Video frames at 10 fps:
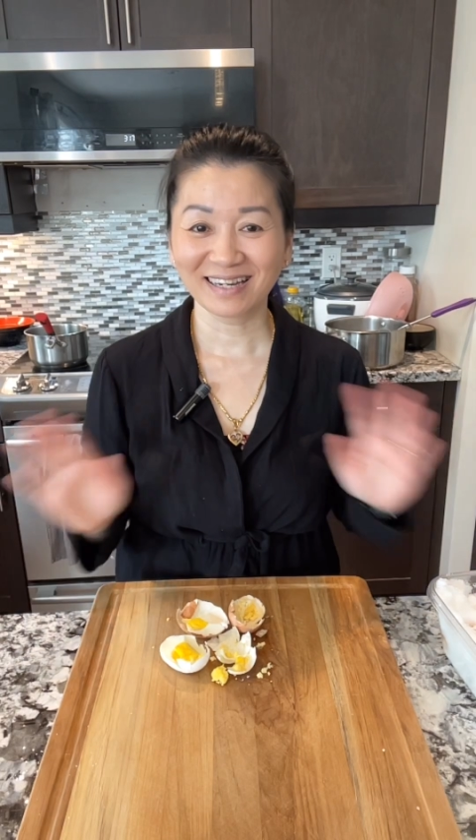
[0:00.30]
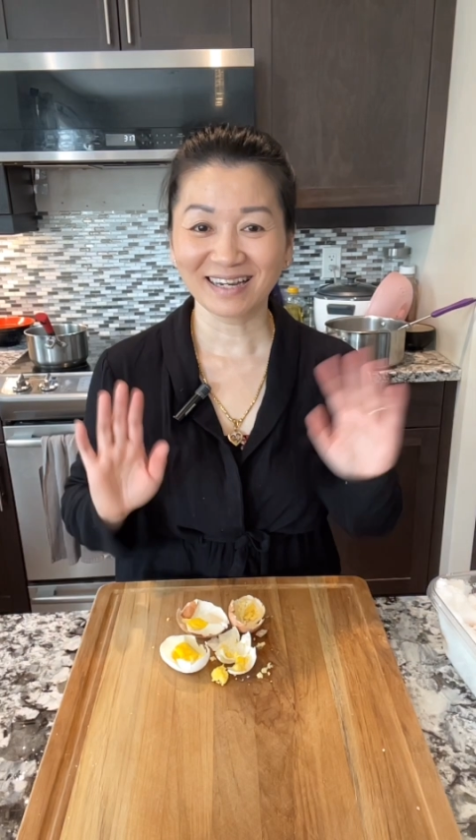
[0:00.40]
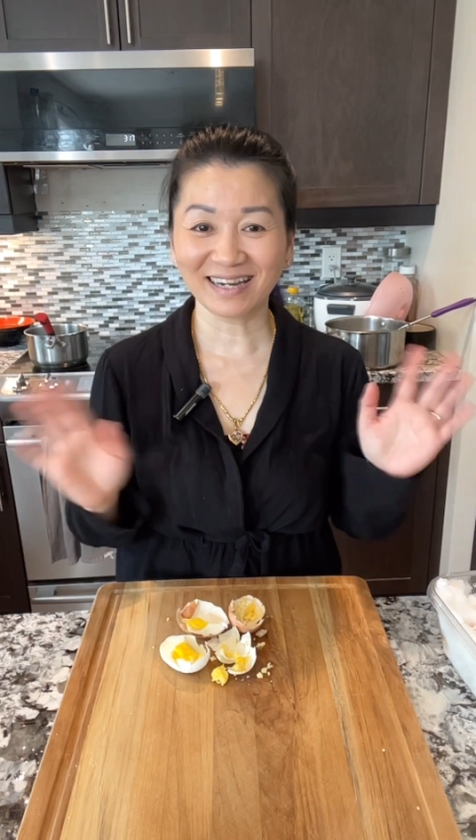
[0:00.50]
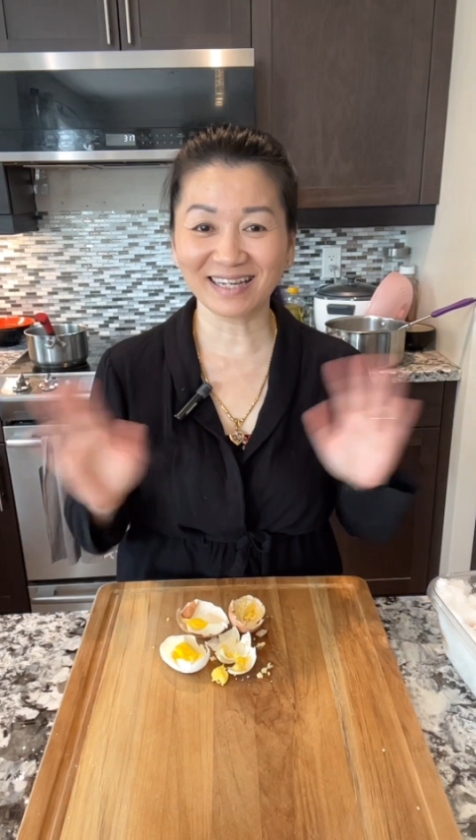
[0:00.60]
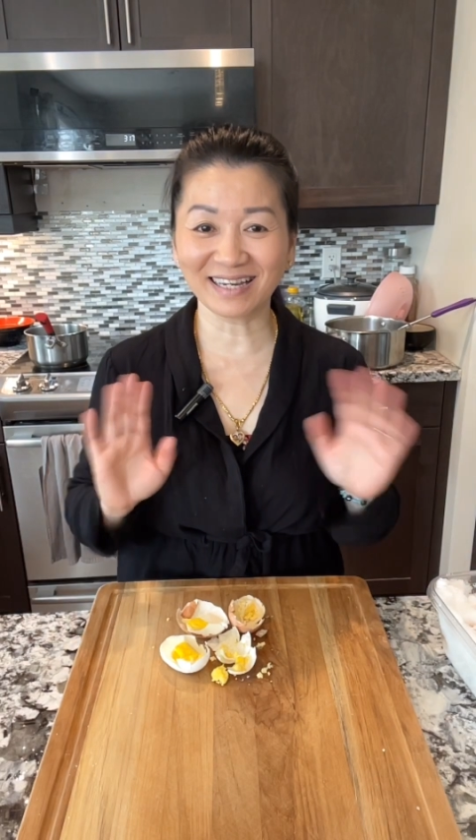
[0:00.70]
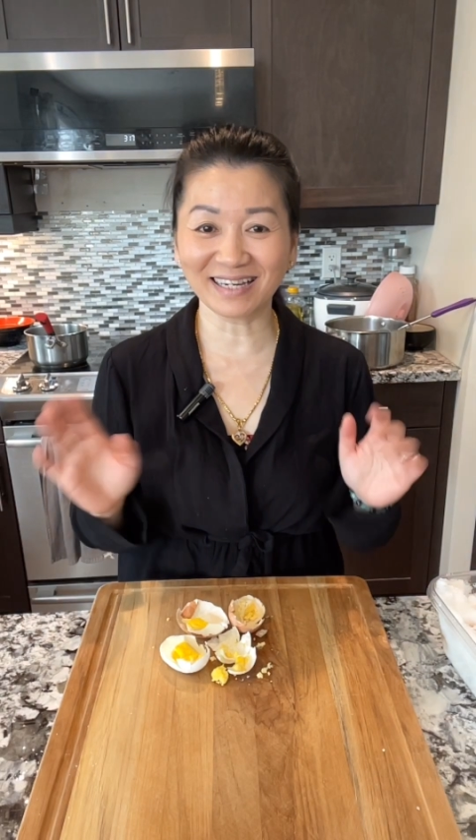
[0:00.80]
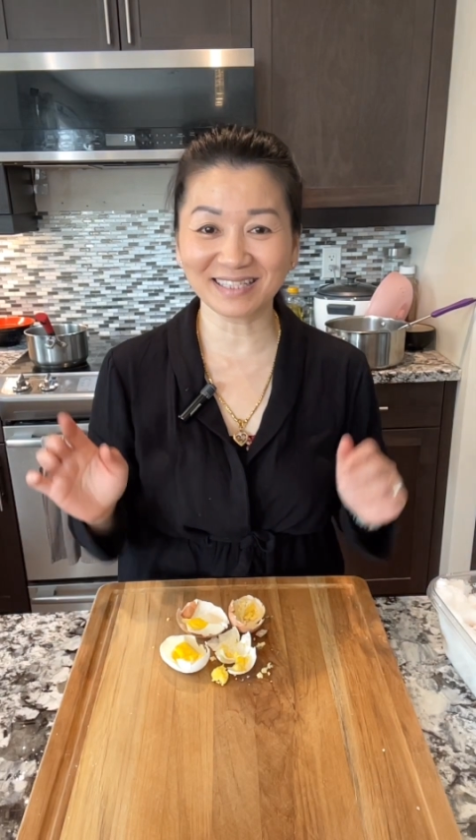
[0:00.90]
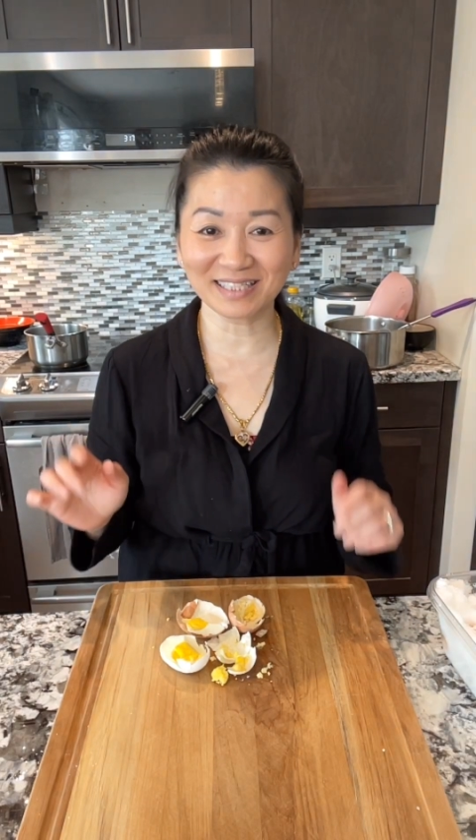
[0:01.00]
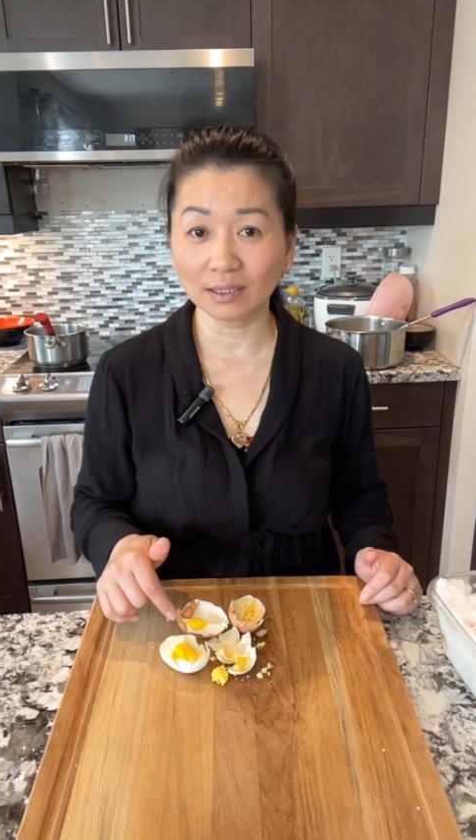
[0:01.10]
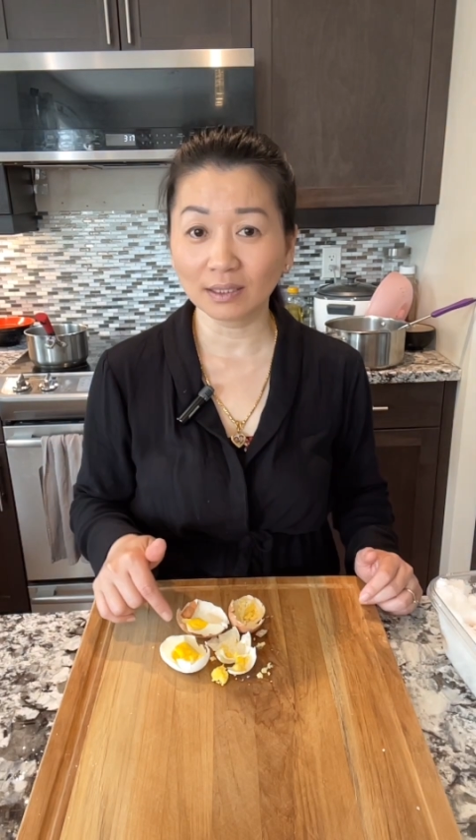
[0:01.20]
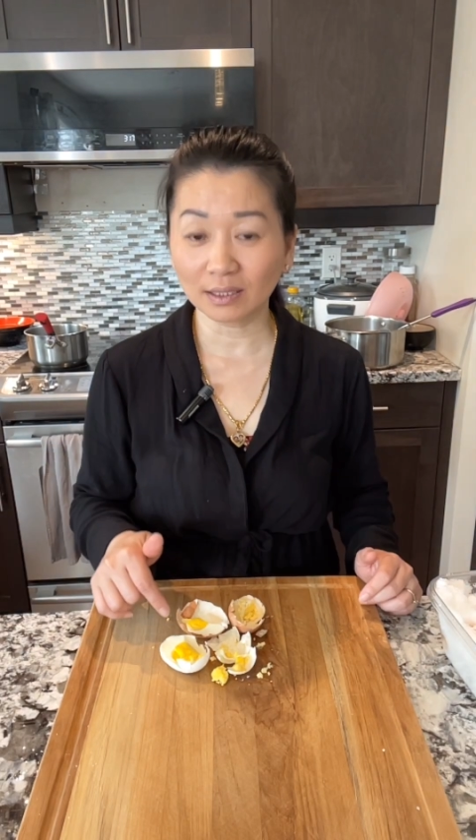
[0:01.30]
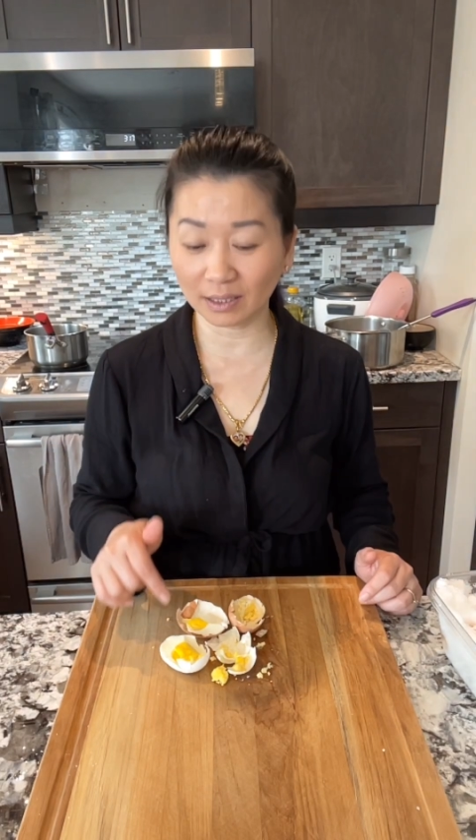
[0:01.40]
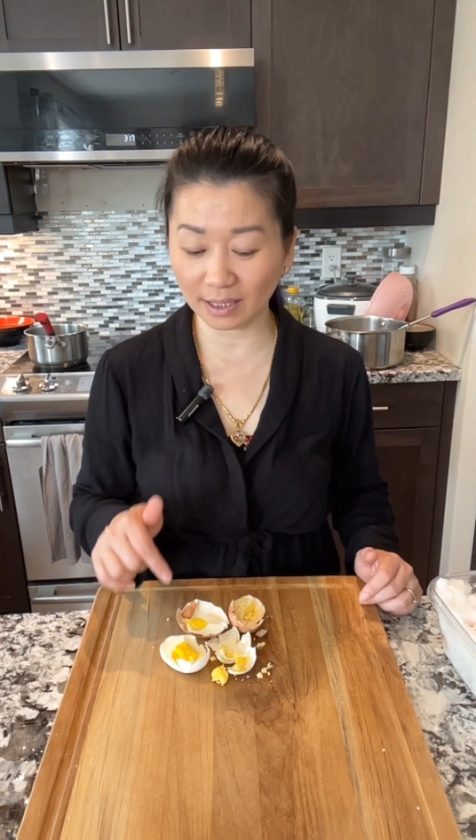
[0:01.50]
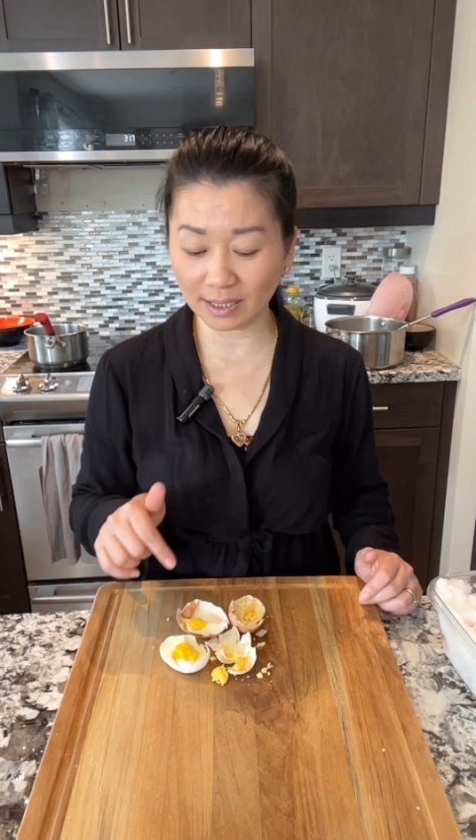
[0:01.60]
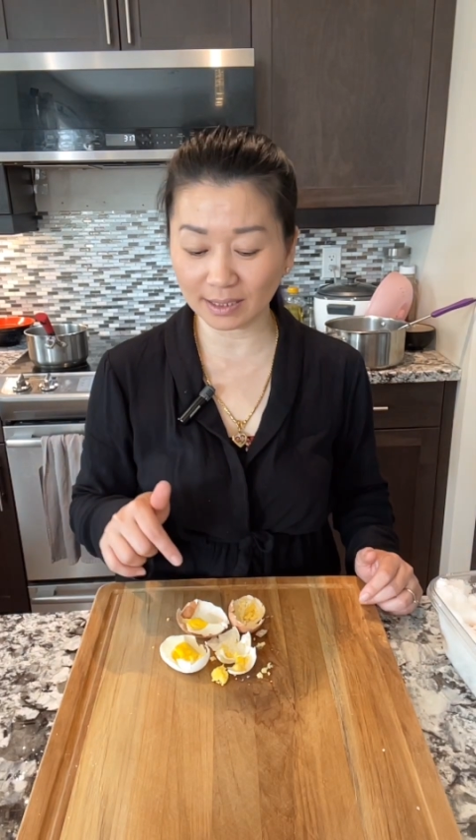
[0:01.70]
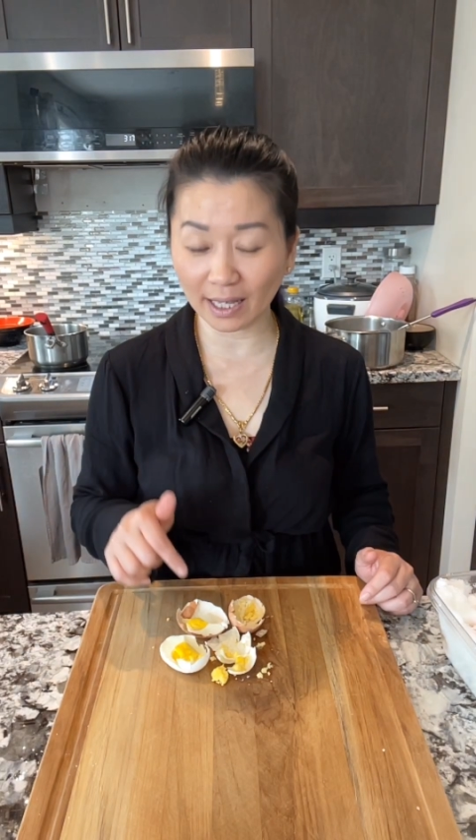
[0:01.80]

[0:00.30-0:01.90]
Hi guys, these